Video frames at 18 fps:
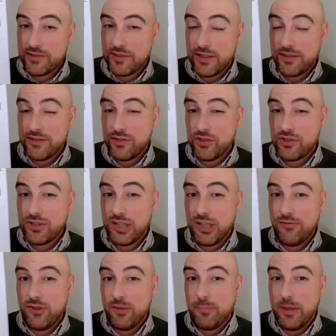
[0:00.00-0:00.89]
That just to
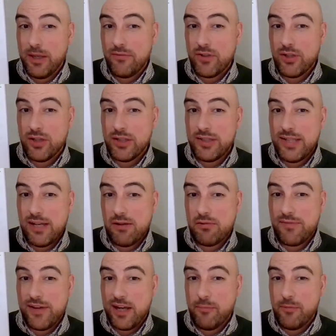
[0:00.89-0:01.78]
give you a bit of an idea
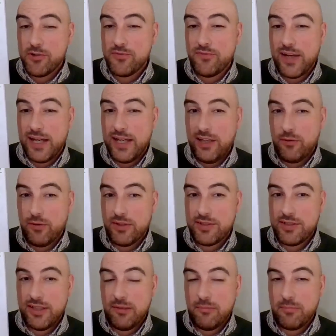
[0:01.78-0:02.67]
of how much value I
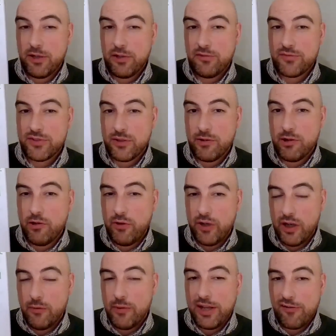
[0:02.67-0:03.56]
see in both. So
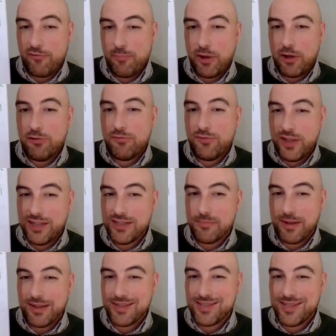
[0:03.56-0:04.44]
I would have both these
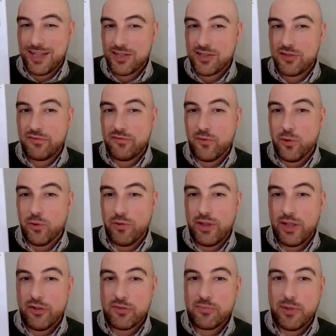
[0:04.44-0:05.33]
about 6-4 in
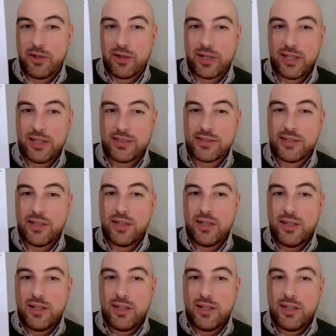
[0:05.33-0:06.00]
those markets.